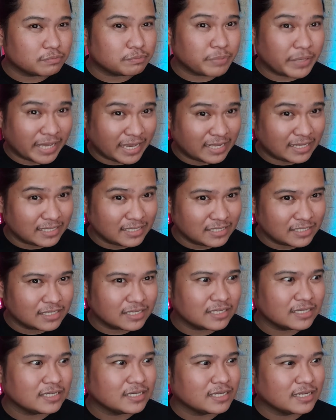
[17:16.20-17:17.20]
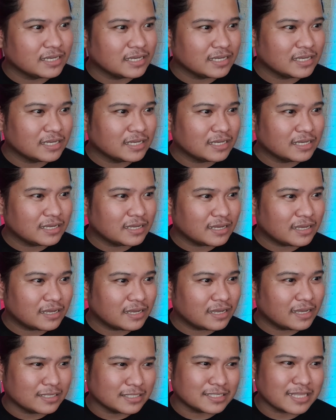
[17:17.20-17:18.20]
paint.
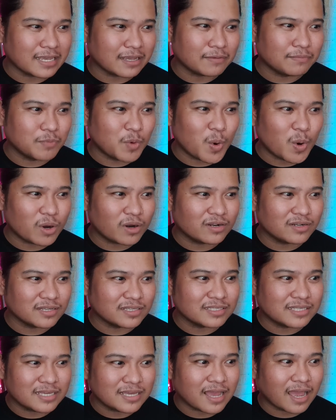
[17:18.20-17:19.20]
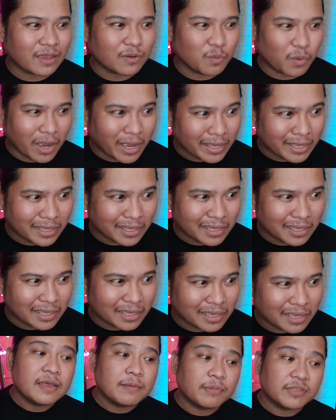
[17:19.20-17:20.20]
It's like more on a DIY.
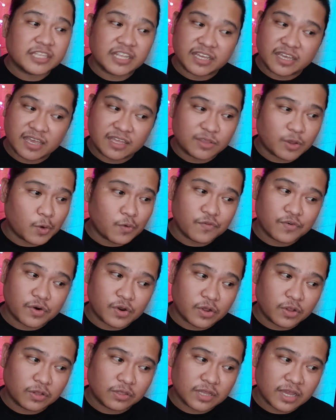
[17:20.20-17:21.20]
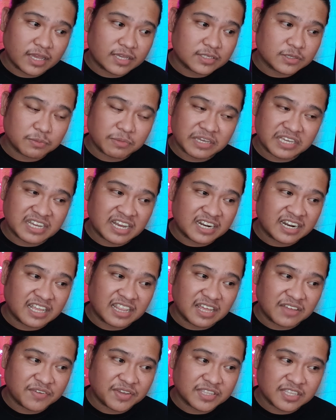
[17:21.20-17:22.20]
But then again, the overall, guys, oh my god, I
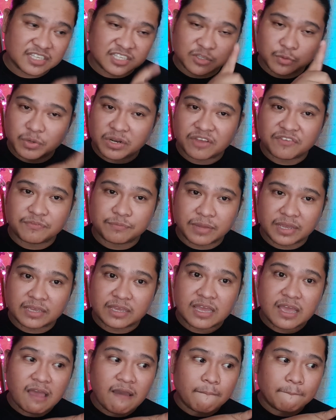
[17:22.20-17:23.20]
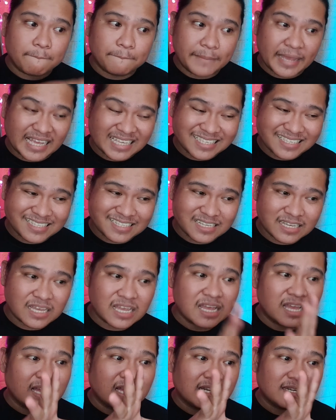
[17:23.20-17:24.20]
love it. This is one of my best
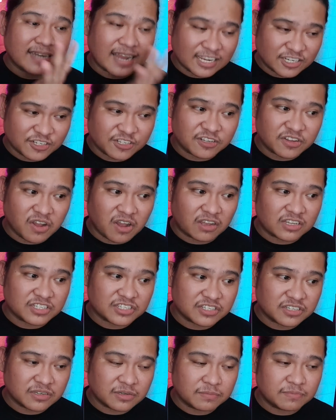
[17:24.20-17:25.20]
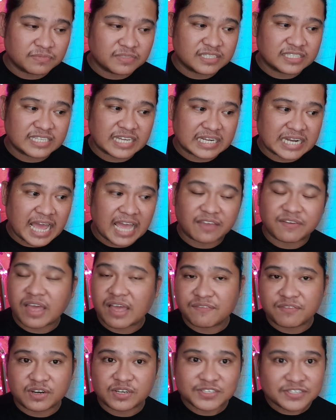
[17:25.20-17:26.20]
national costume that I've
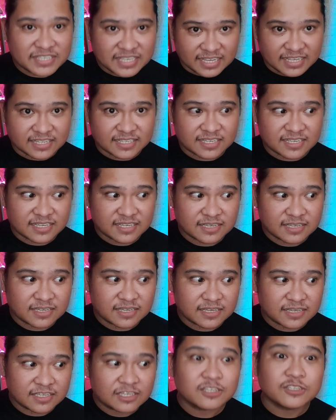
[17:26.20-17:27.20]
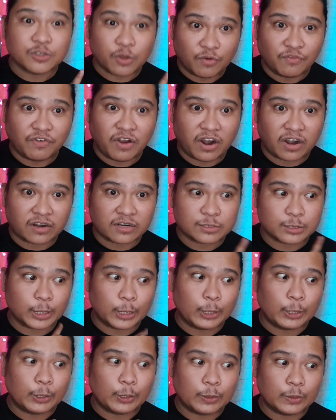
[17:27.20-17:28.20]
ever seen so far,
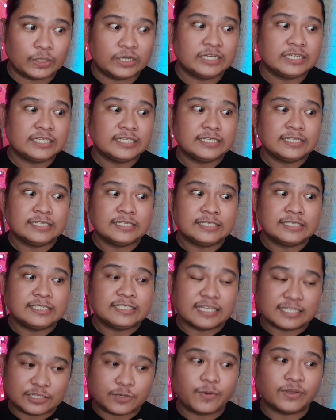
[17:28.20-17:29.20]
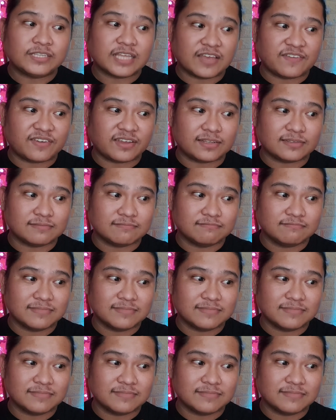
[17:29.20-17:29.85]
so let's go and dive in.